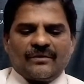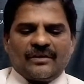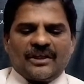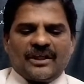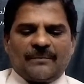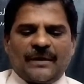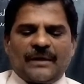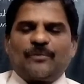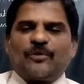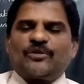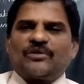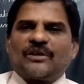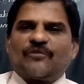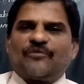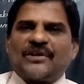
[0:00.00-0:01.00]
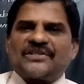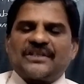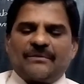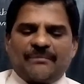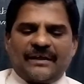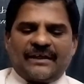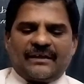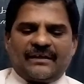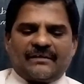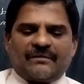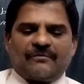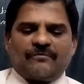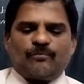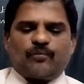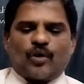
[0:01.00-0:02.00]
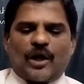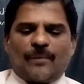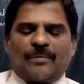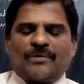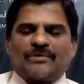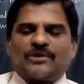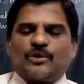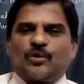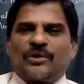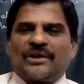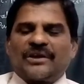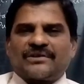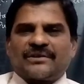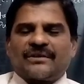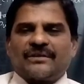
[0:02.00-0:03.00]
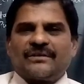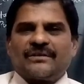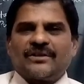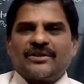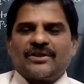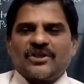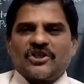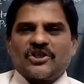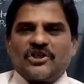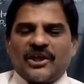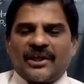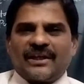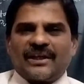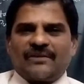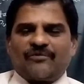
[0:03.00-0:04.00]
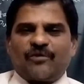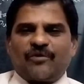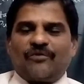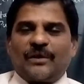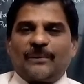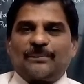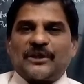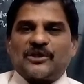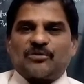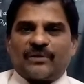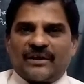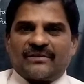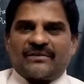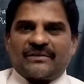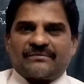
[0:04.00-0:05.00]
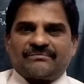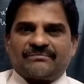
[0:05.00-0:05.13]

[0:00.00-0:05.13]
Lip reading: Ibn Battuta faced many problems during his journey from one place to another.